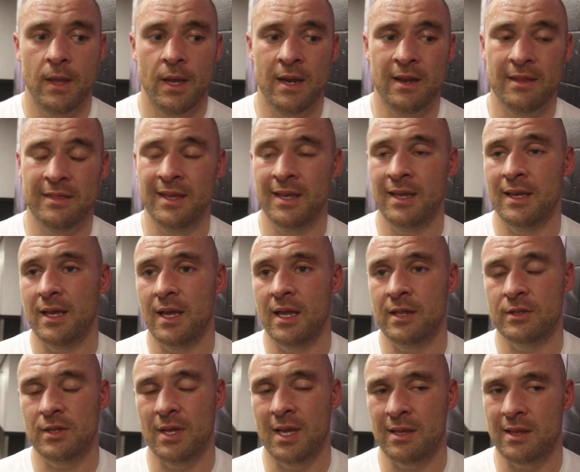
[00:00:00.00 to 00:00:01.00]
and I think I,
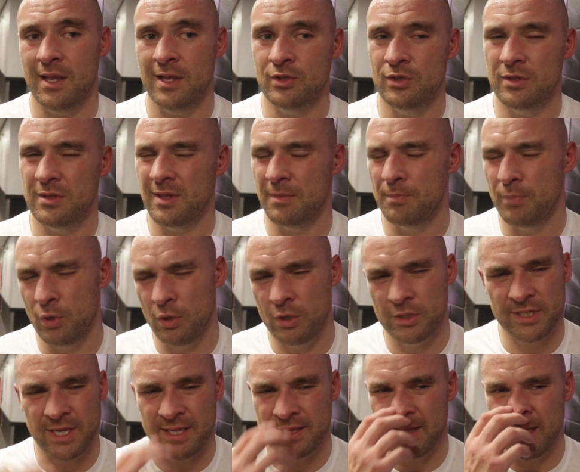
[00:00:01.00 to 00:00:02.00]
I, I, Paul
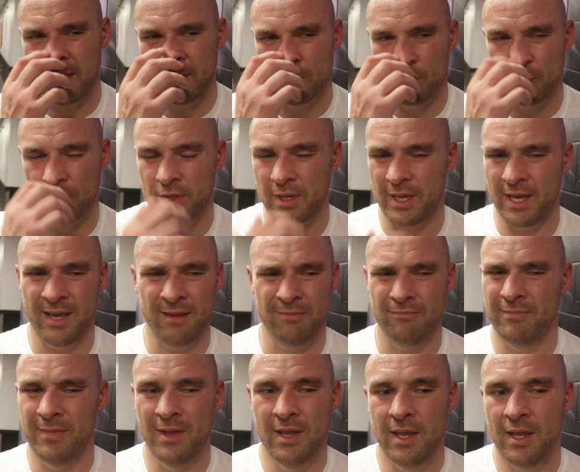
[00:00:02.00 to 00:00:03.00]
said that I took um,
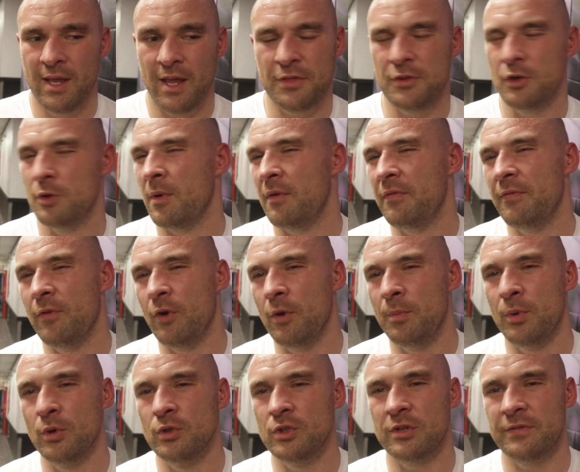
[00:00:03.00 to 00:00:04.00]
threw what four
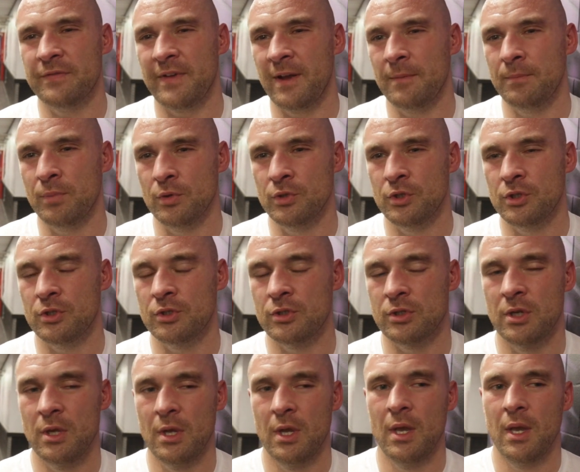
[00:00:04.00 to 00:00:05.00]
punches, five punches,
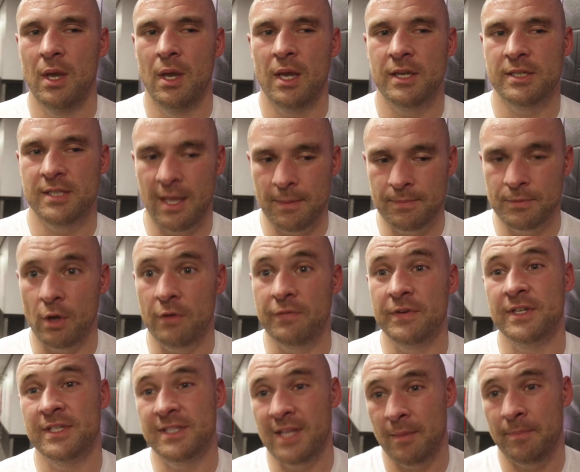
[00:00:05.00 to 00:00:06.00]
stepped off
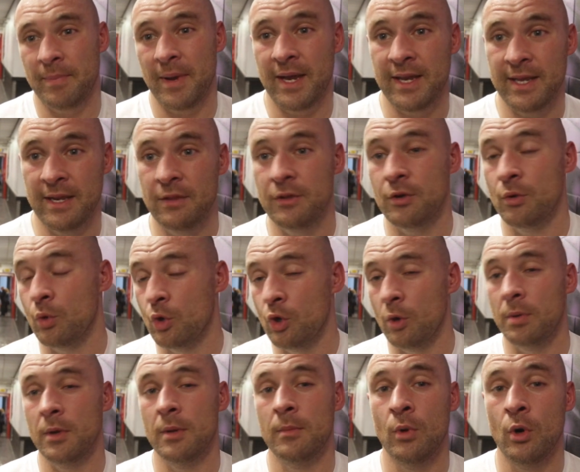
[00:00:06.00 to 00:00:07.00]
and stepped back in and threw a
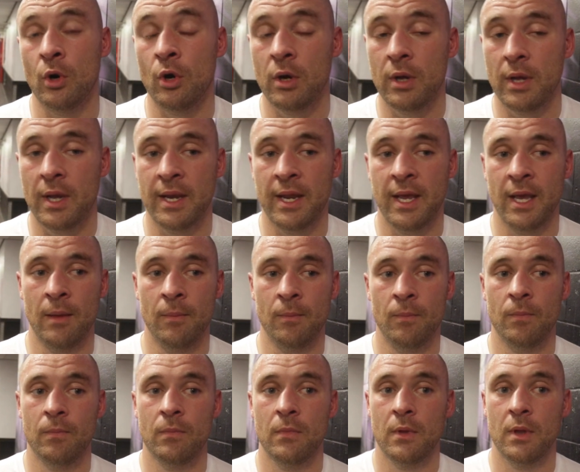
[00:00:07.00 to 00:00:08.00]
couple of more. And um,
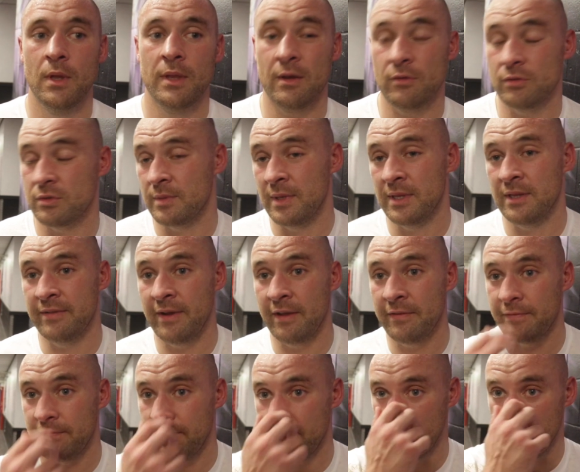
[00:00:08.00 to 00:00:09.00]
that was when the ref
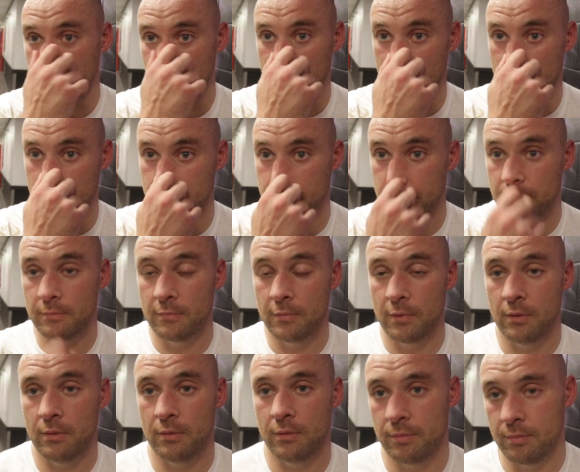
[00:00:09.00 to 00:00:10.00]
uh,
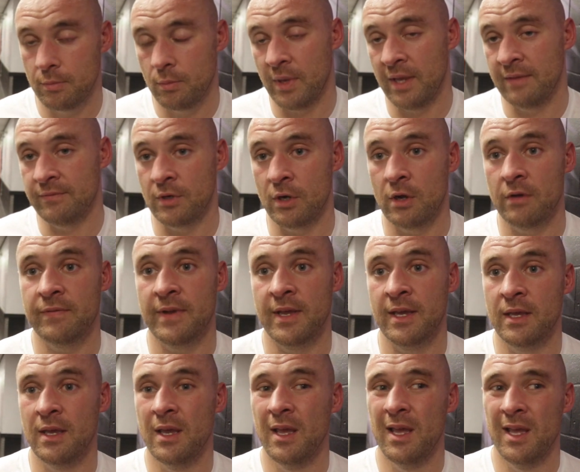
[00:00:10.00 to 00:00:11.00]
waved it off.
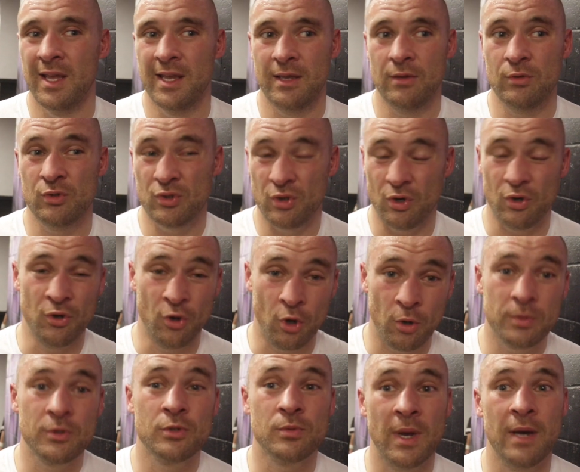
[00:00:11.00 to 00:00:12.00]
Like, he was cutting
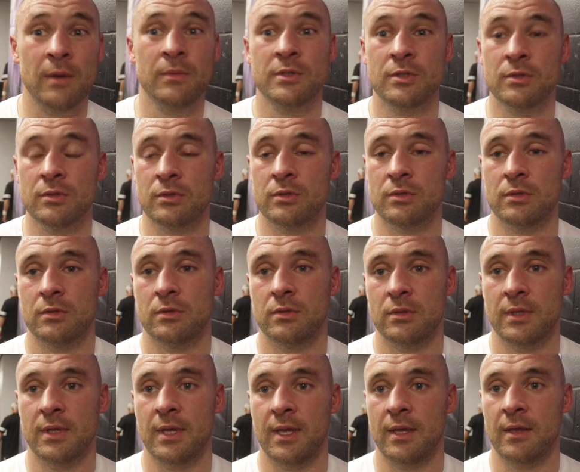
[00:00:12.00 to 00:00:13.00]
up as well, which was.
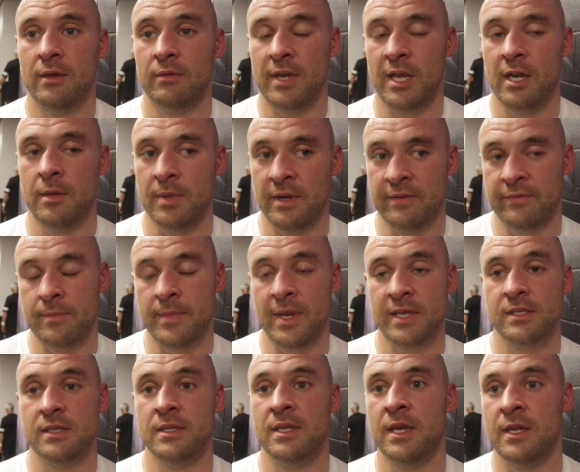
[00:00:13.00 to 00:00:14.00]
We're getting a bit of a
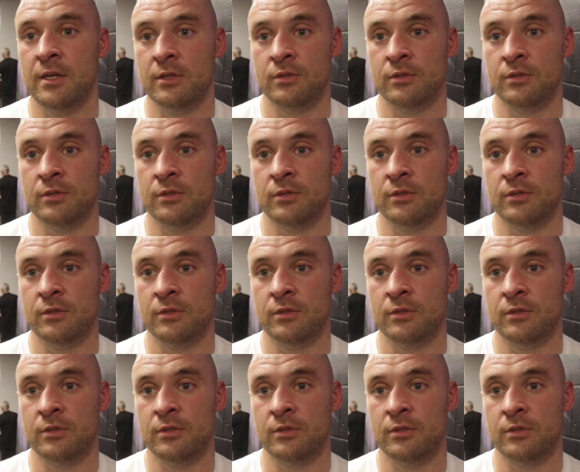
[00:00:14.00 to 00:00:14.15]
mess in there.